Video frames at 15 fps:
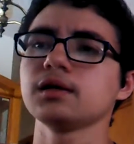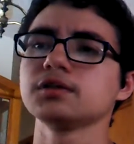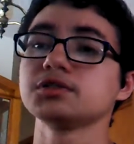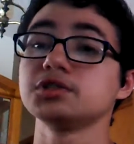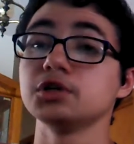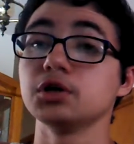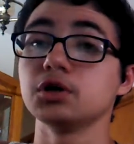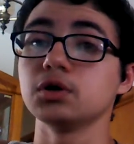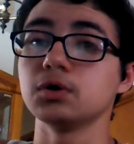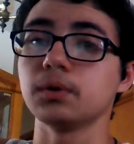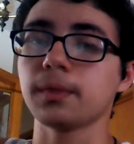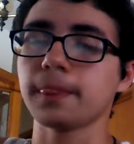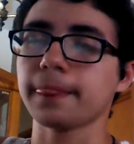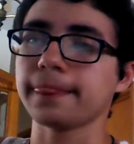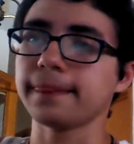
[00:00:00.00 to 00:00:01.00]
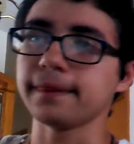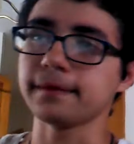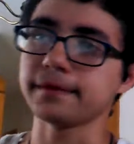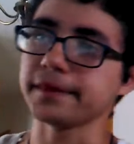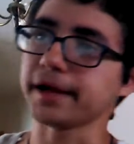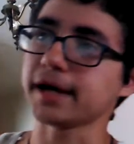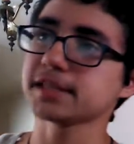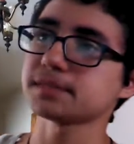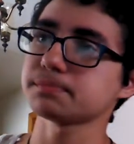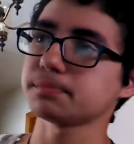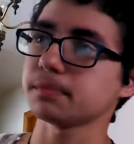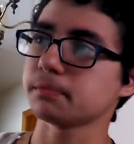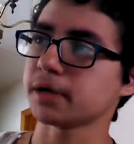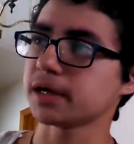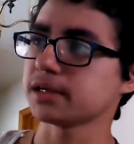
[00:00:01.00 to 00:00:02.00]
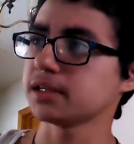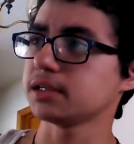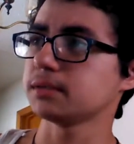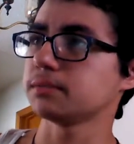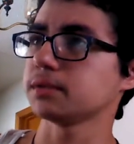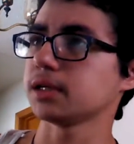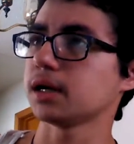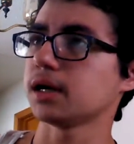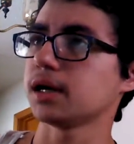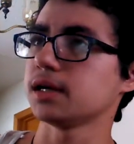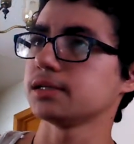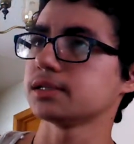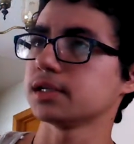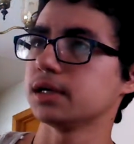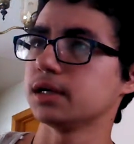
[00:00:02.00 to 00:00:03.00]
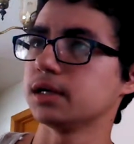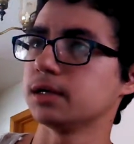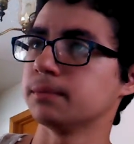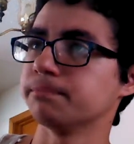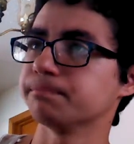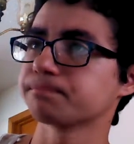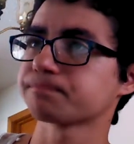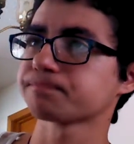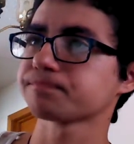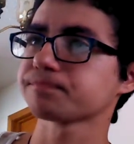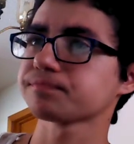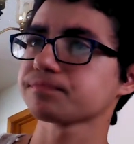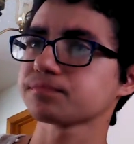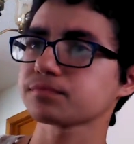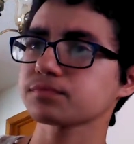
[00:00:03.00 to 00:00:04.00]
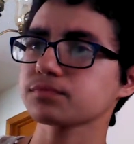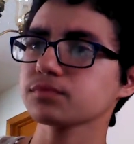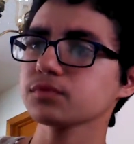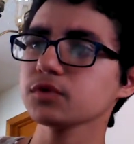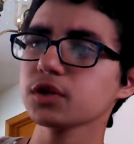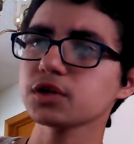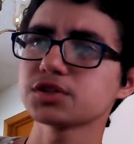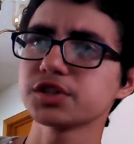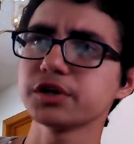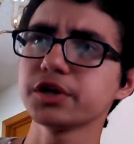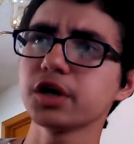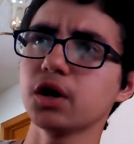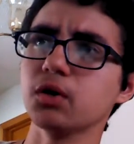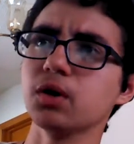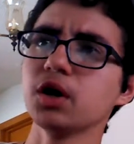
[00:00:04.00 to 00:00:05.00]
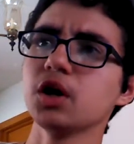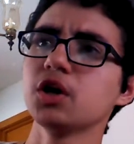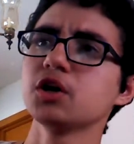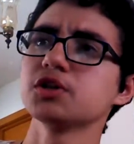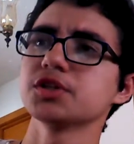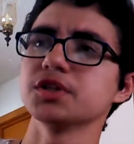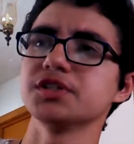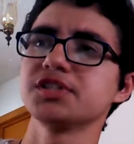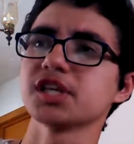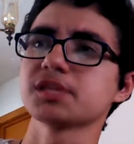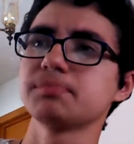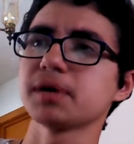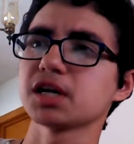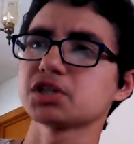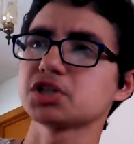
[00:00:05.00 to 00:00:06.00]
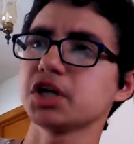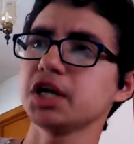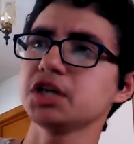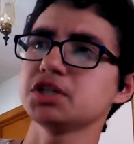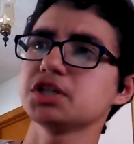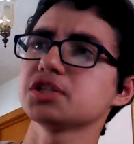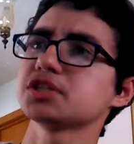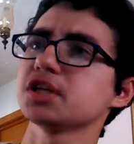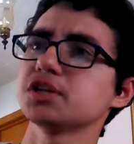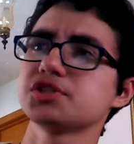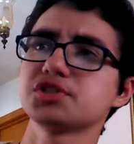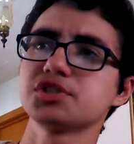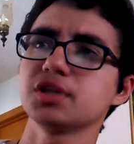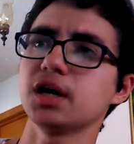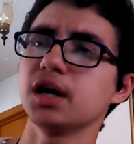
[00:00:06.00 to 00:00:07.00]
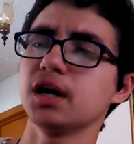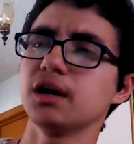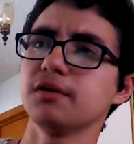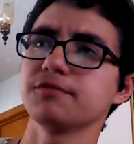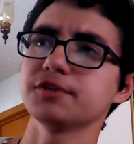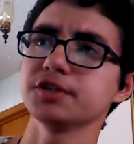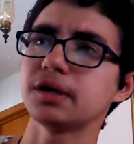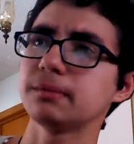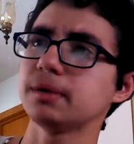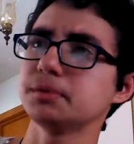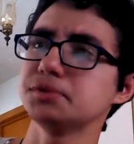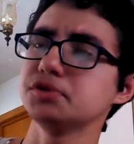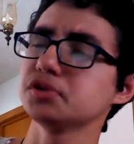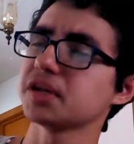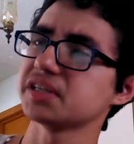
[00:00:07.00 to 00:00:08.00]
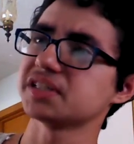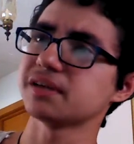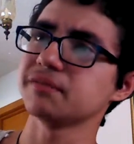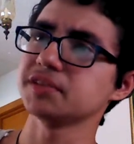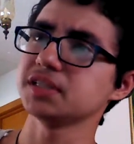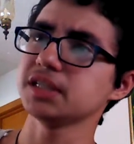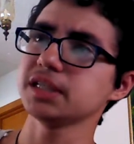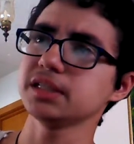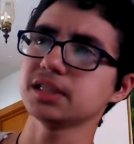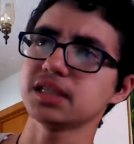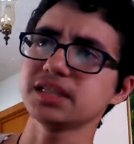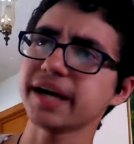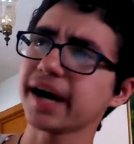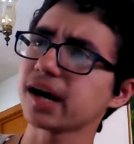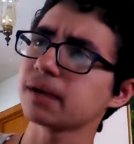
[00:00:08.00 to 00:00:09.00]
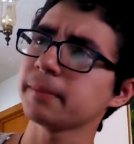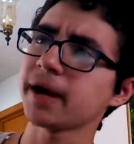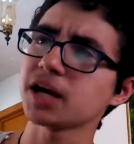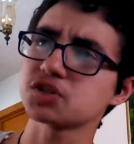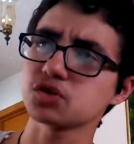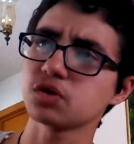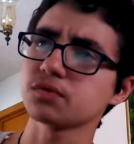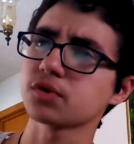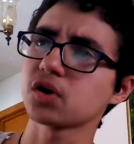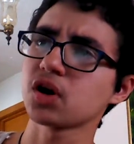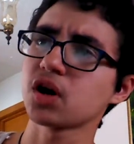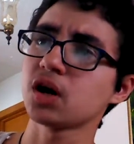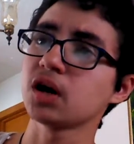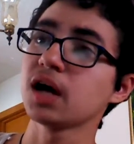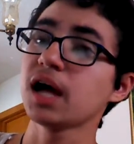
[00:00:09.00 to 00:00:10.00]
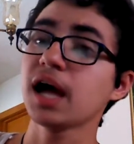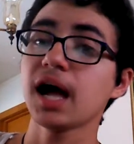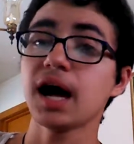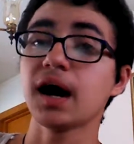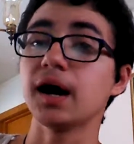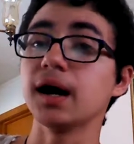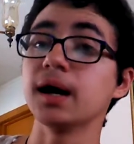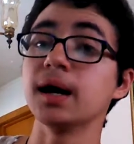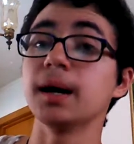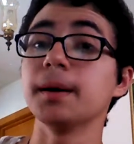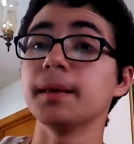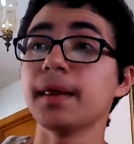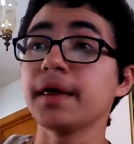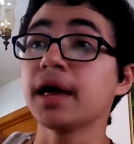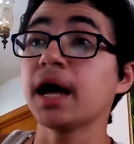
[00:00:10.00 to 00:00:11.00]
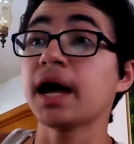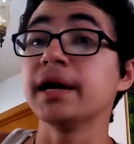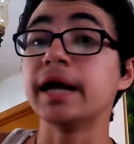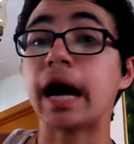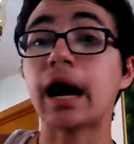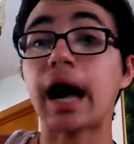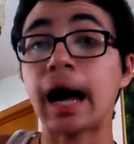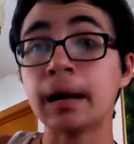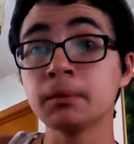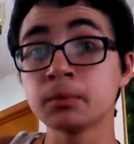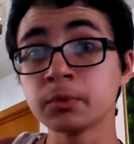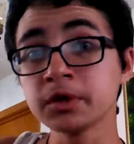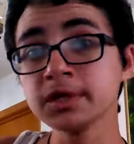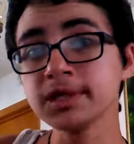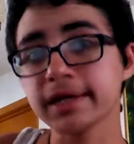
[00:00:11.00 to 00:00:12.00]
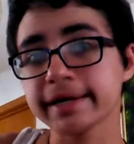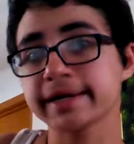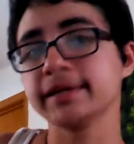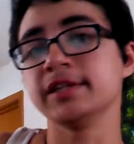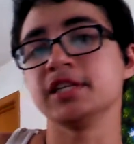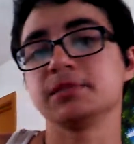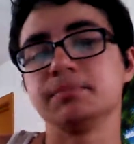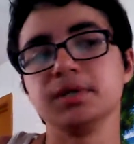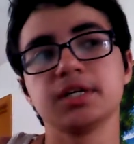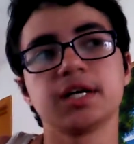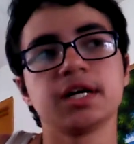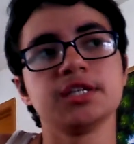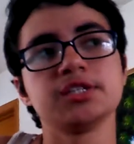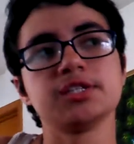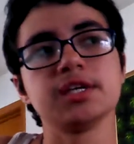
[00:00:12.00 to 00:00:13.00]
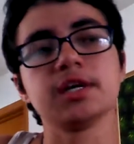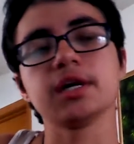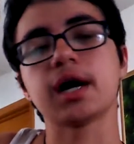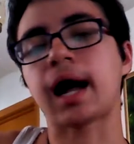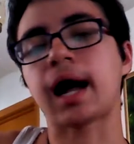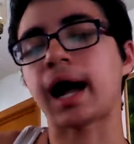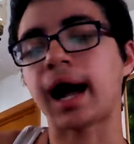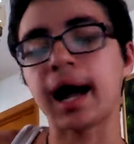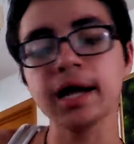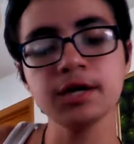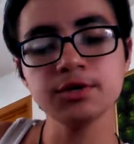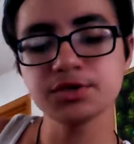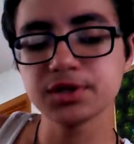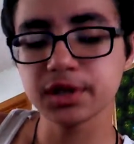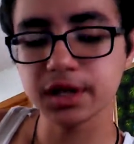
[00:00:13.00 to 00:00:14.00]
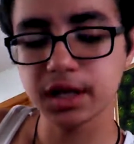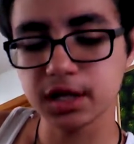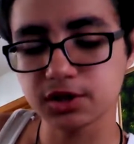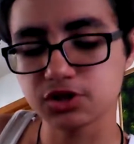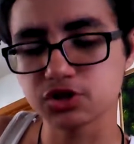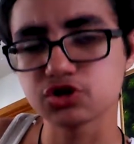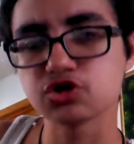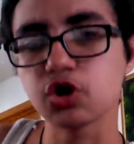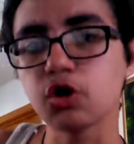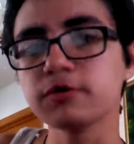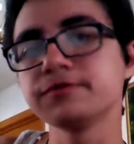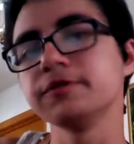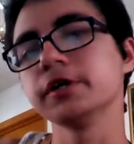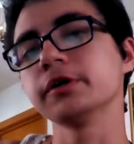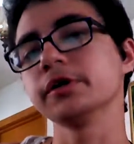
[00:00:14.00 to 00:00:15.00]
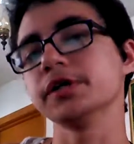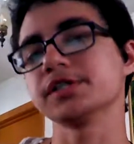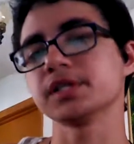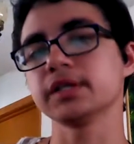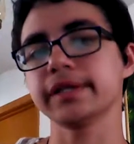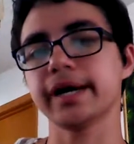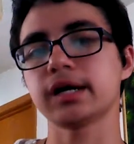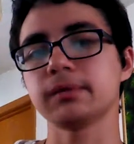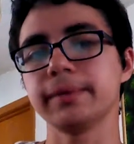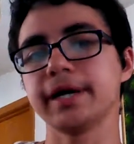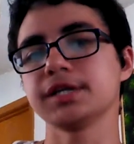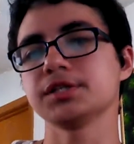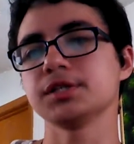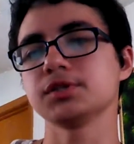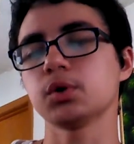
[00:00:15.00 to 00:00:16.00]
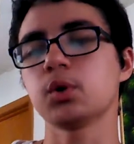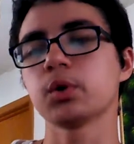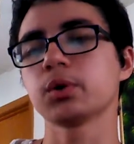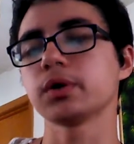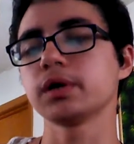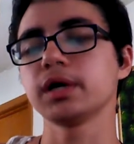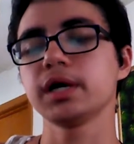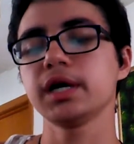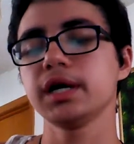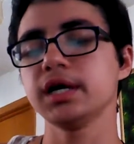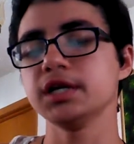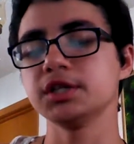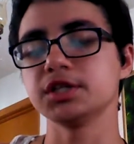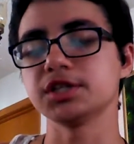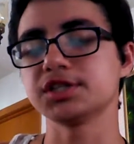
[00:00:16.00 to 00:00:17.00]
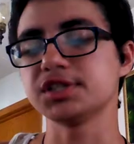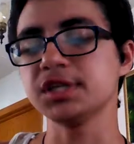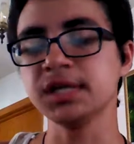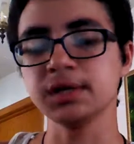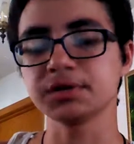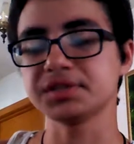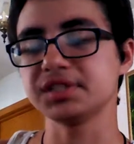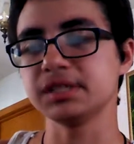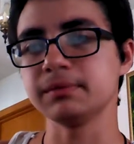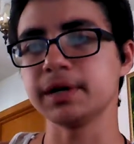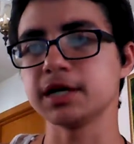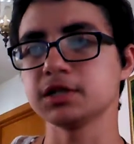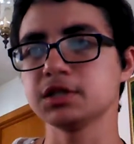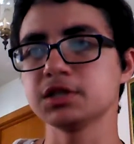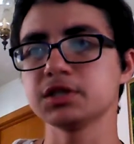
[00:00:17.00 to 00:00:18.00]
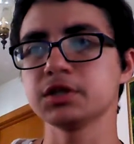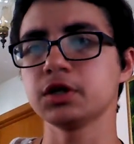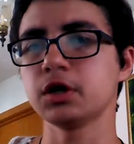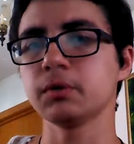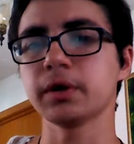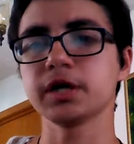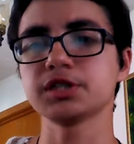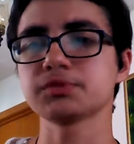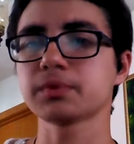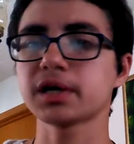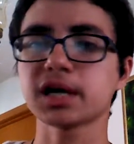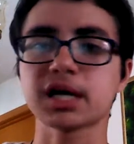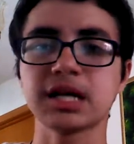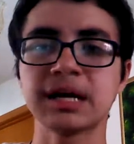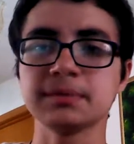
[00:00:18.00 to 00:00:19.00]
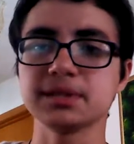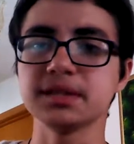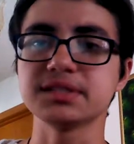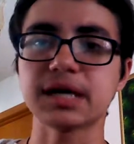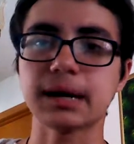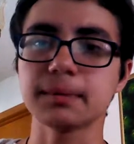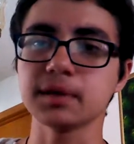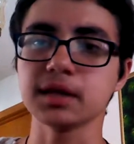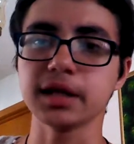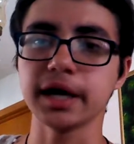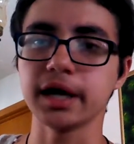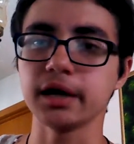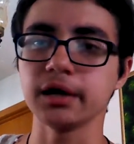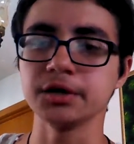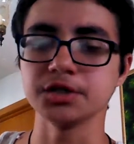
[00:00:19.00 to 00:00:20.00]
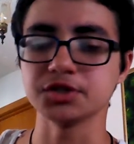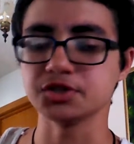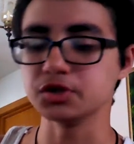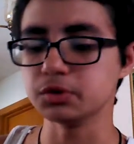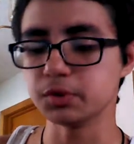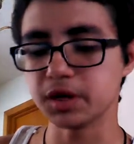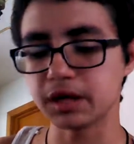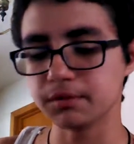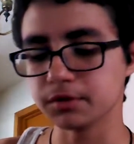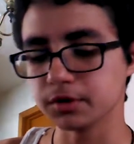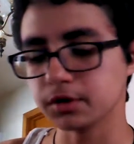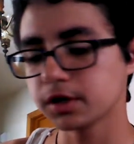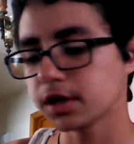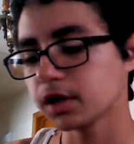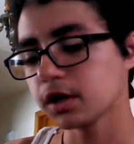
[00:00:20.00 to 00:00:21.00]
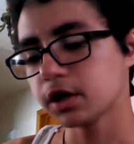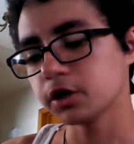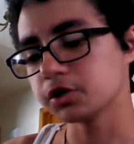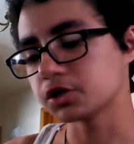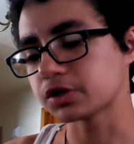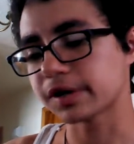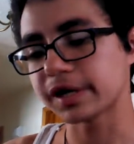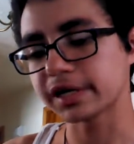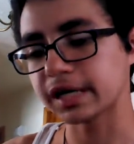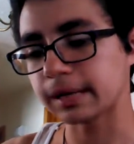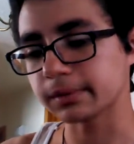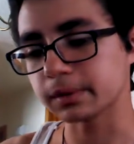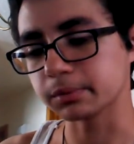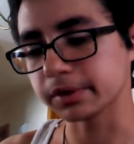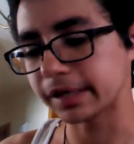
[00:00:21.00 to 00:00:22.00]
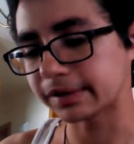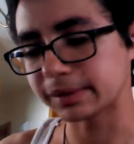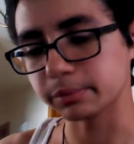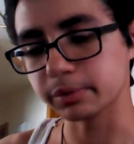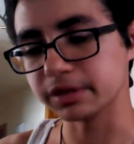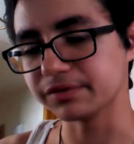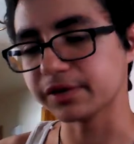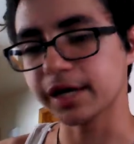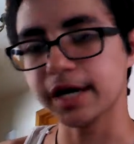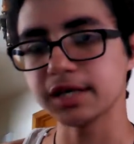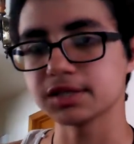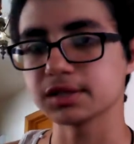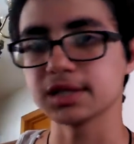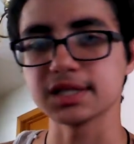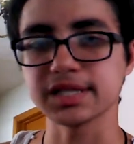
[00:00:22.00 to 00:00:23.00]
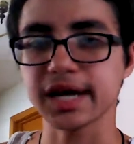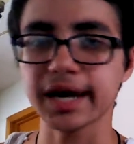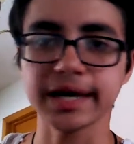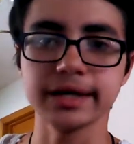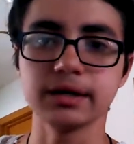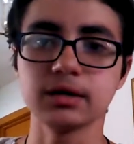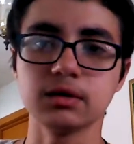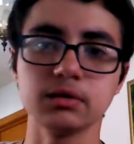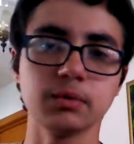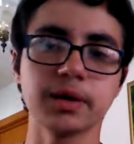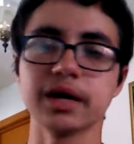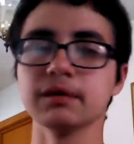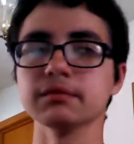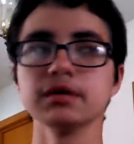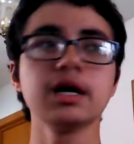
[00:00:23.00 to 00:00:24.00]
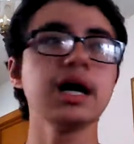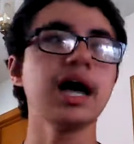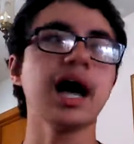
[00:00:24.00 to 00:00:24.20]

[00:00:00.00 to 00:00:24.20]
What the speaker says: So that's about it, guys. So there you go. So the 6 biggest changes for WWE 2K17, the ladder match overall. Now I'm really liking this because I used to get so furious in ladder matches or in just TLC matches, where I just want to climb to the top of the ladder and just do whatever, or just trying to get the briefcase or the title, whatever.